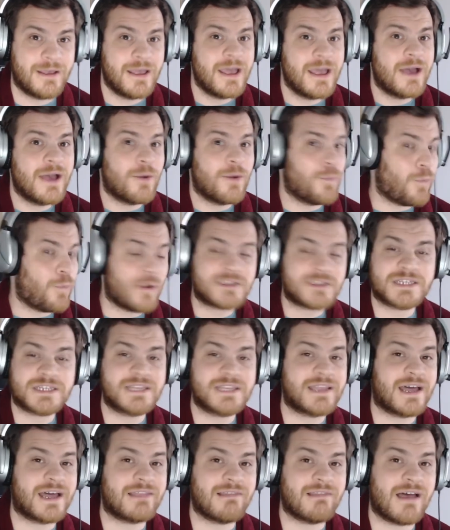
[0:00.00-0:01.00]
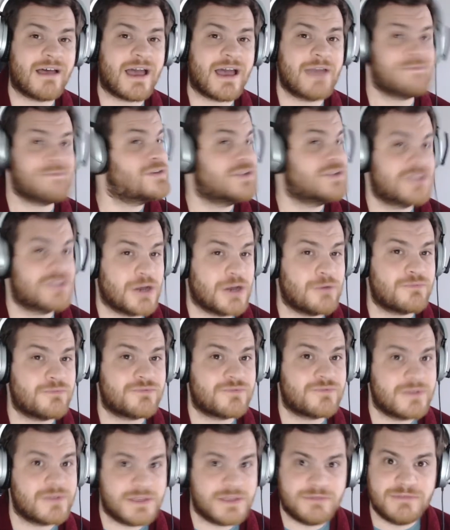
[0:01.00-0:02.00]
Watching that live,
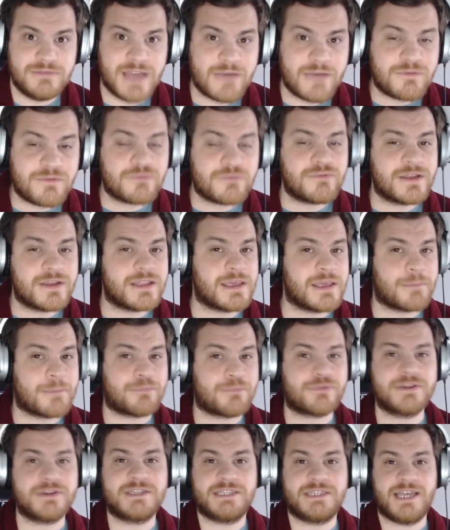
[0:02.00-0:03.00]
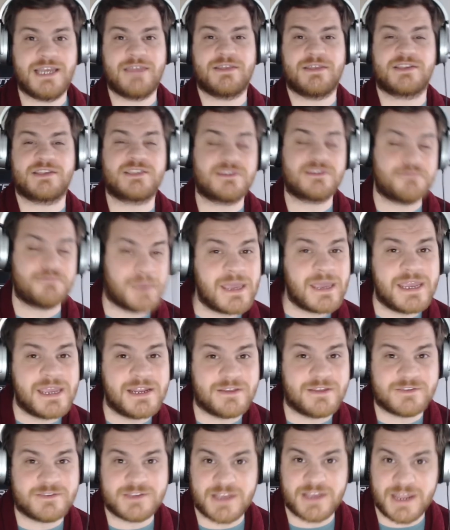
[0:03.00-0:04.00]
you never really appreciate the speed of
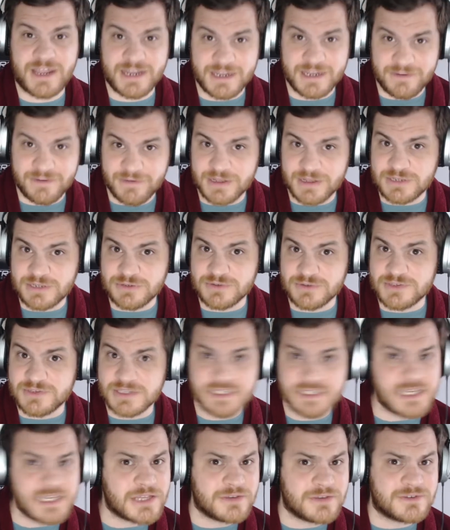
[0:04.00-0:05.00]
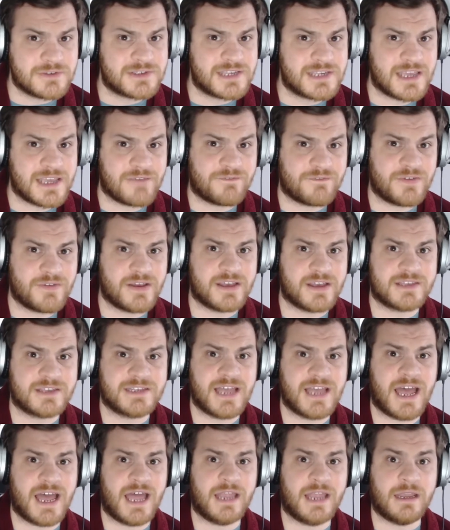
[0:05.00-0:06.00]
certain individuals until you see it
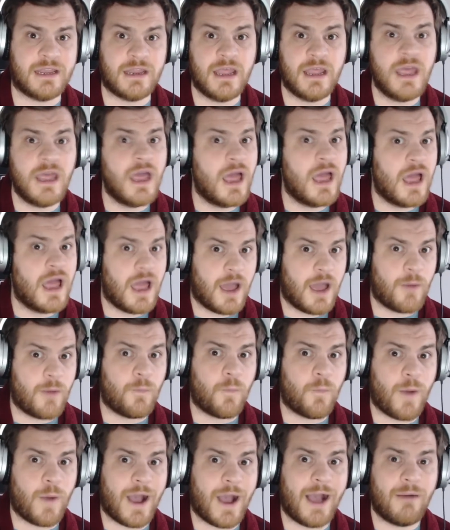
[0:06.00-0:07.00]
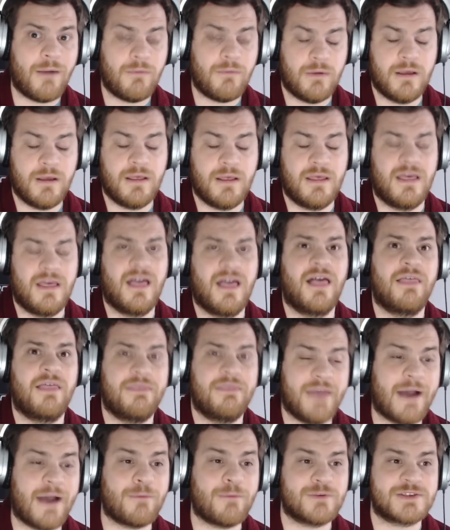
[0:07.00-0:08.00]
firsthand. And wow,
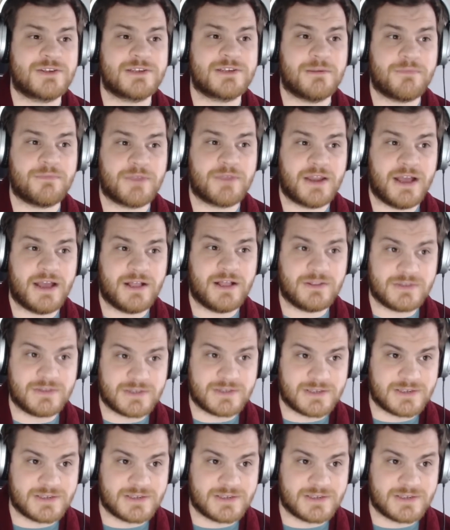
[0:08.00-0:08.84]
that was something else.